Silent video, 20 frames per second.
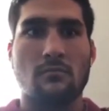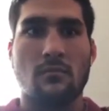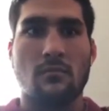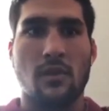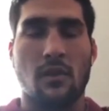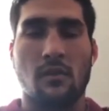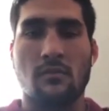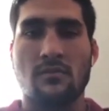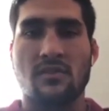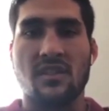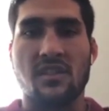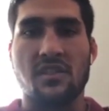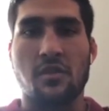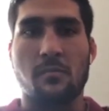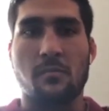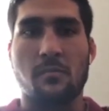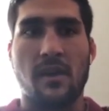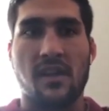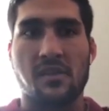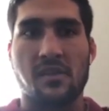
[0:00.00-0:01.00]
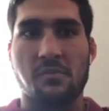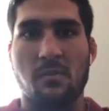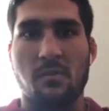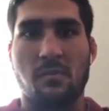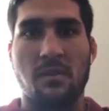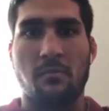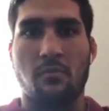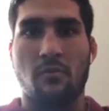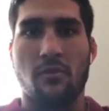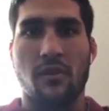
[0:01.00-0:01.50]
senior management people in the
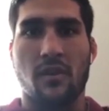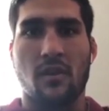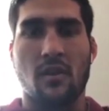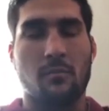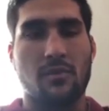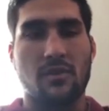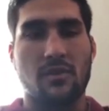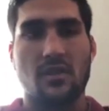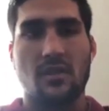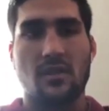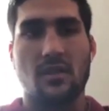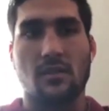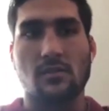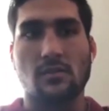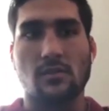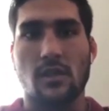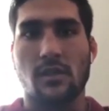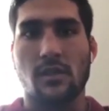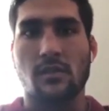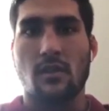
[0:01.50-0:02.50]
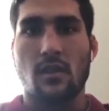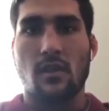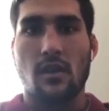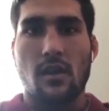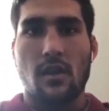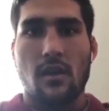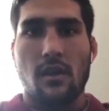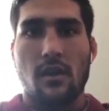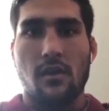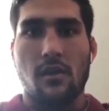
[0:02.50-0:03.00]
company, and you
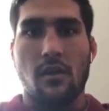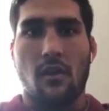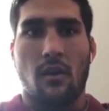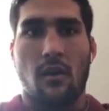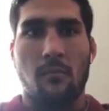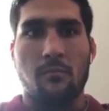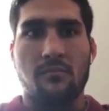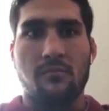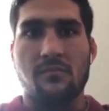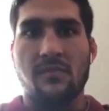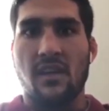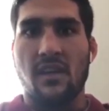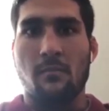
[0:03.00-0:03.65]
know, I'm thinking about,